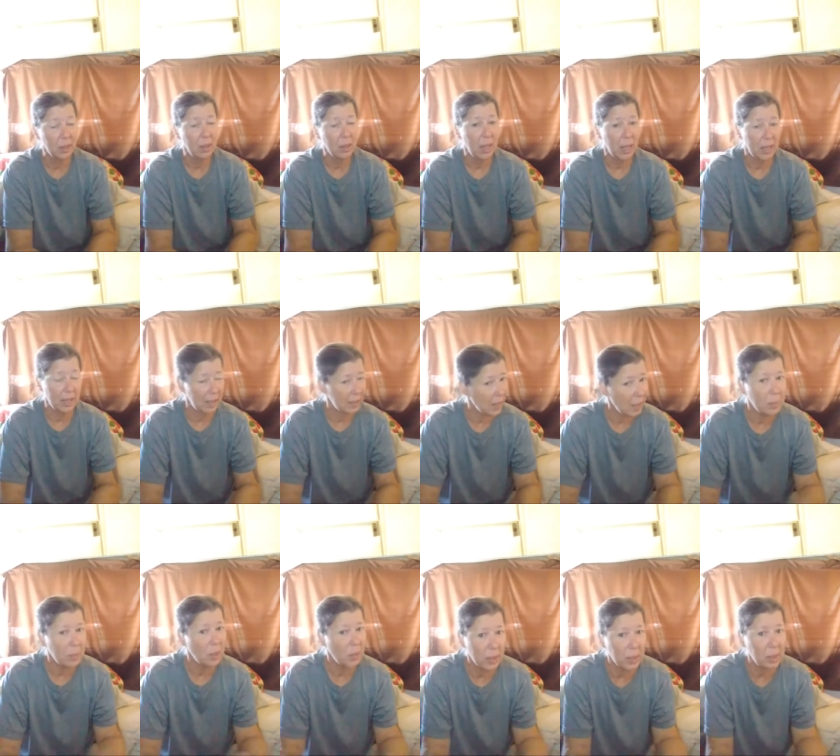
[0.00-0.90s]
And I damn
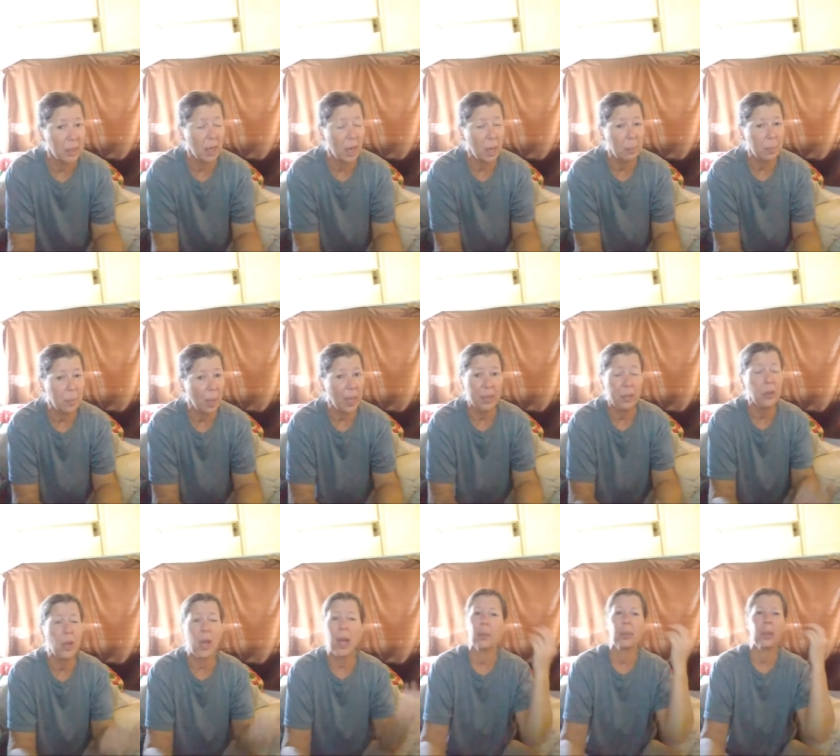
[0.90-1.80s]
near ended up, I don't know
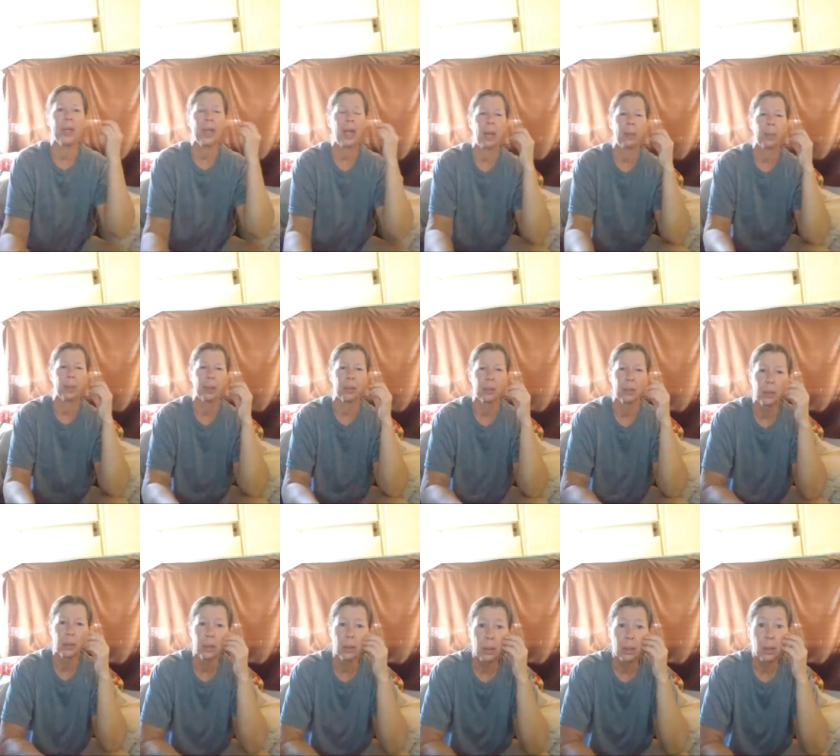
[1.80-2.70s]
how it happened.
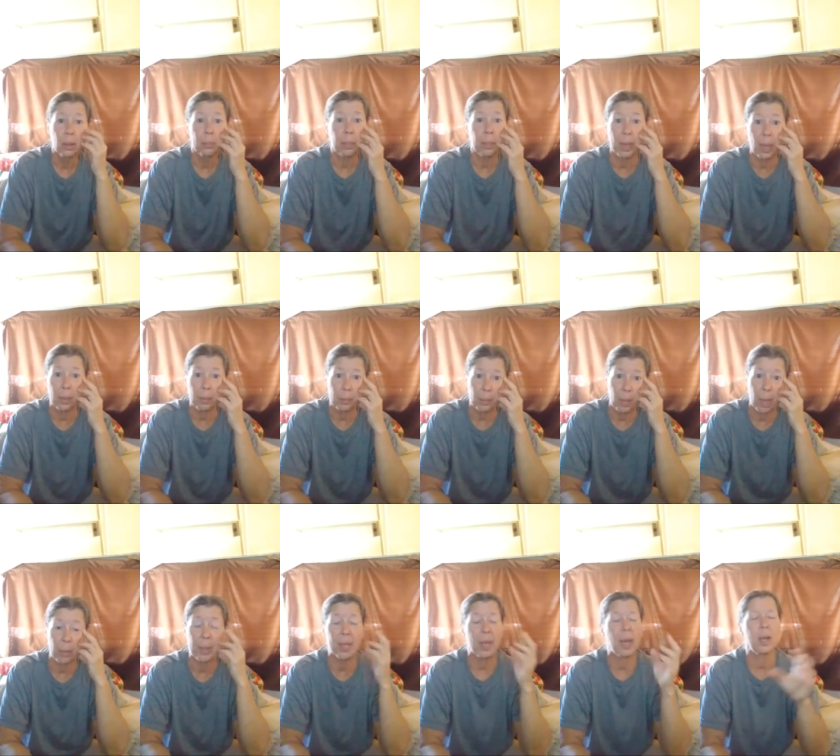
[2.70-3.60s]
Pam,
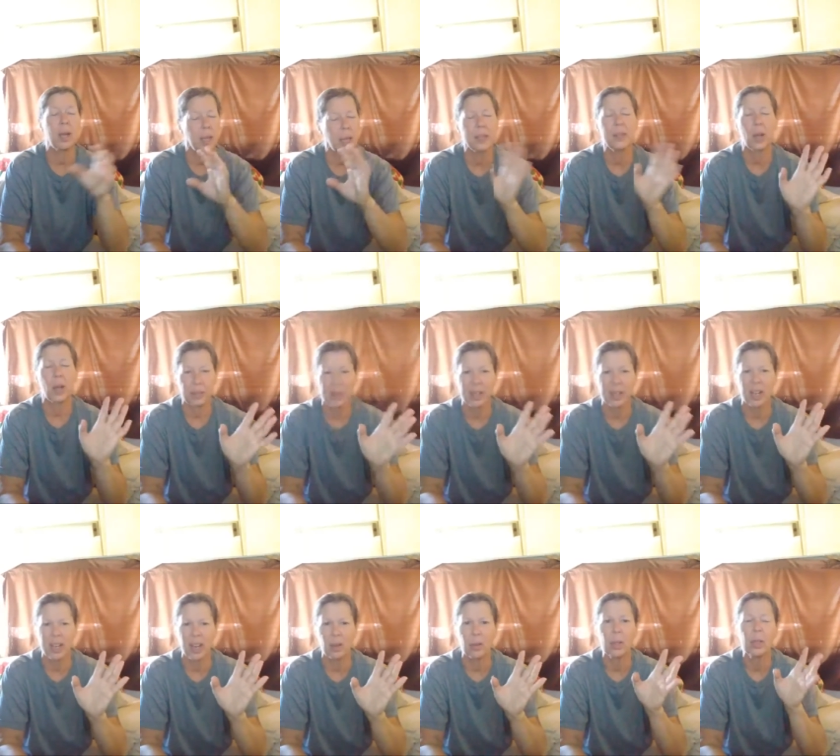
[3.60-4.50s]
I know how they got
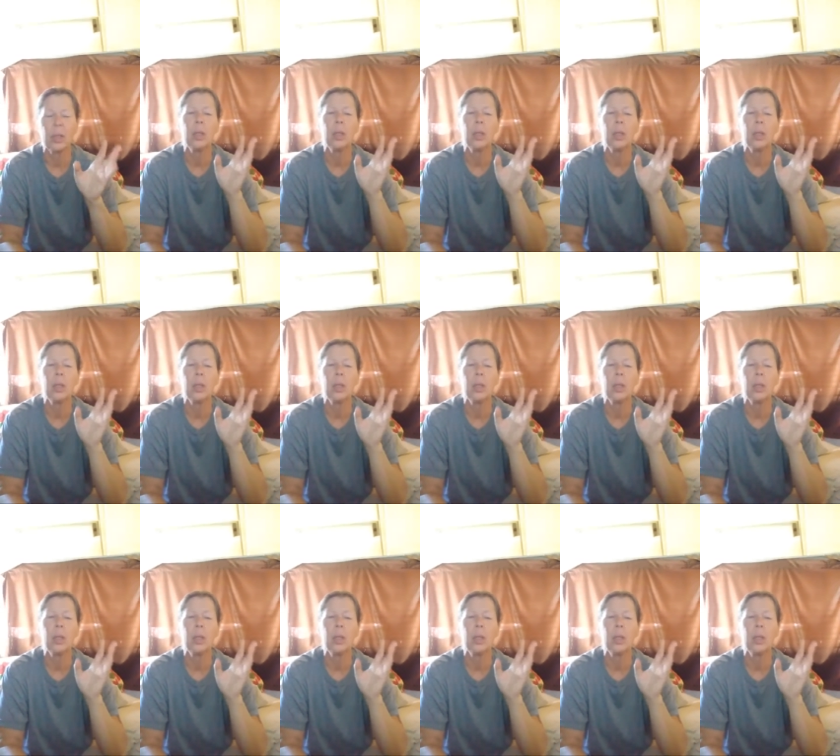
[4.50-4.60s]
out.